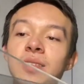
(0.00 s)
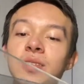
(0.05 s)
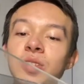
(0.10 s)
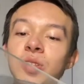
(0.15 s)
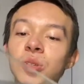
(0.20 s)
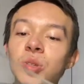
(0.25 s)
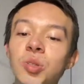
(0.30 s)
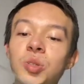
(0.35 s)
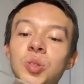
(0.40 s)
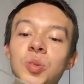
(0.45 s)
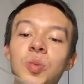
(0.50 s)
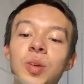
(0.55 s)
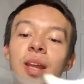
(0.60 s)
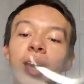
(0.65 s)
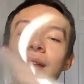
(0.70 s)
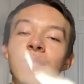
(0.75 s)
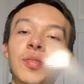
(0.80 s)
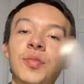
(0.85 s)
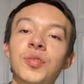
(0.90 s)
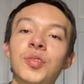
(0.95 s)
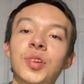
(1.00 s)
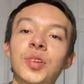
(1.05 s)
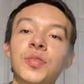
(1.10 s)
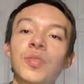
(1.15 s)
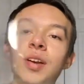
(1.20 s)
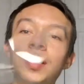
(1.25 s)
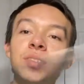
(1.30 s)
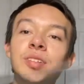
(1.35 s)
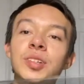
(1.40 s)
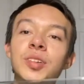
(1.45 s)
So you do want to have a
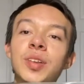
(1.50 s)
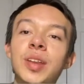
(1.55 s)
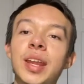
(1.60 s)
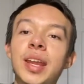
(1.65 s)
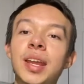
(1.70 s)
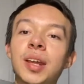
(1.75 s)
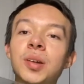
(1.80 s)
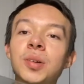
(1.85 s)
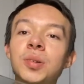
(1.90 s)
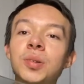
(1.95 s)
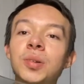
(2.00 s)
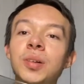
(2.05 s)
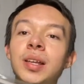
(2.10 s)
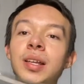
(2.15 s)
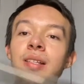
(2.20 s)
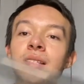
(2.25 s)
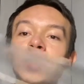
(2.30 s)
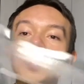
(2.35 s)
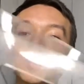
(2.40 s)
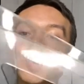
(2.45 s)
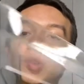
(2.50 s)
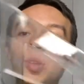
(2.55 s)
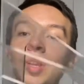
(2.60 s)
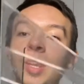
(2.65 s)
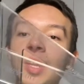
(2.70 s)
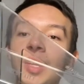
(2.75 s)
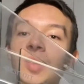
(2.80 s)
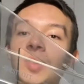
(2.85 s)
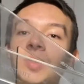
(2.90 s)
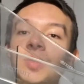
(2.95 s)
45 degree angle and some other
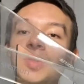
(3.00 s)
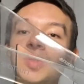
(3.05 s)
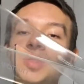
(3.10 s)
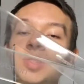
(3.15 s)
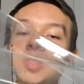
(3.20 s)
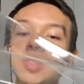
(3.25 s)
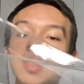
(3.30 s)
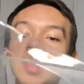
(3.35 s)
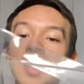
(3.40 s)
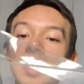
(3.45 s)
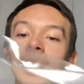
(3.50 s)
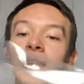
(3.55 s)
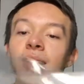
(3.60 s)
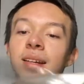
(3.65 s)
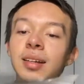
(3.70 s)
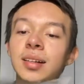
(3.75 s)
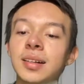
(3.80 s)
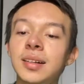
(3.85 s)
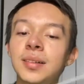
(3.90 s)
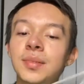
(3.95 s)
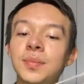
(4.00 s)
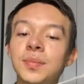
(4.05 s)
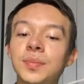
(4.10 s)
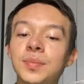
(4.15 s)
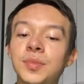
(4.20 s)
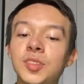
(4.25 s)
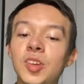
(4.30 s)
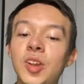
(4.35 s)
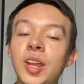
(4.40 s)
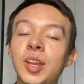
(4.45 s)
angles that
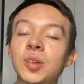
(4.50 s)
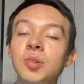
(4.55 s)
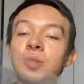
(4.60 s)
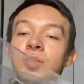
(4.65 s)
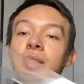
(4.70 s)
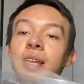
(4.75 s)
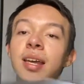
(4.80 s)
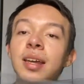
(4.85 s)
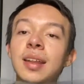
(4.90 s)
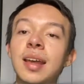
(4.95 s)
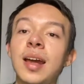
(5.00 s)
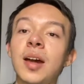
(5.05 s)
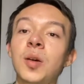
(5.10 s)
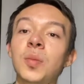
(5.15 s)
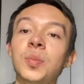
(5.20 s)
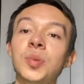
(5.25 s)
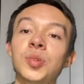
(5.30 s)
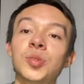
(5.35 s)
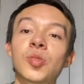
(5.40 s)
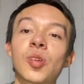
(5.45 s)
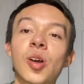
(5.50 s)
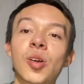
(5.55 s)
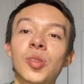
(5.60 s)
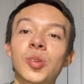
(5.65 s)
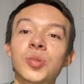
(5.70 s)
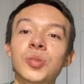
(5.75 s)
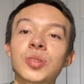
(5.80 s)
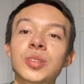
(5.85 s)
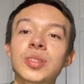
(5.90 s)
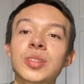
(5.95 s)
triangles that help you draw
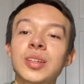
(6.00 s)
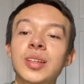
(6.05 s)
those.